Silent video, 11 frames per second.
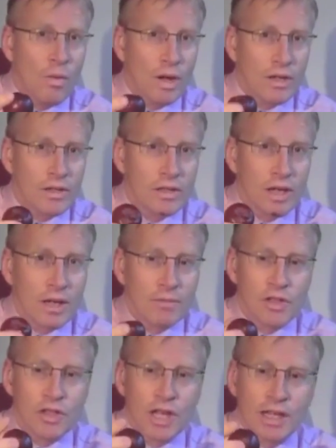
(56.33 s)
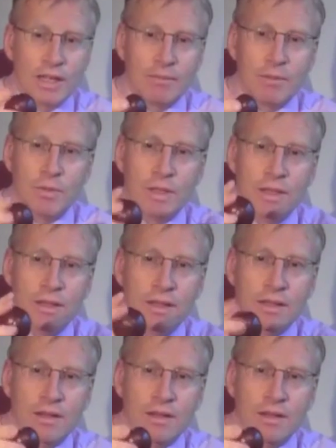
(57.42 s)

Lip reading: one at a time, just gently between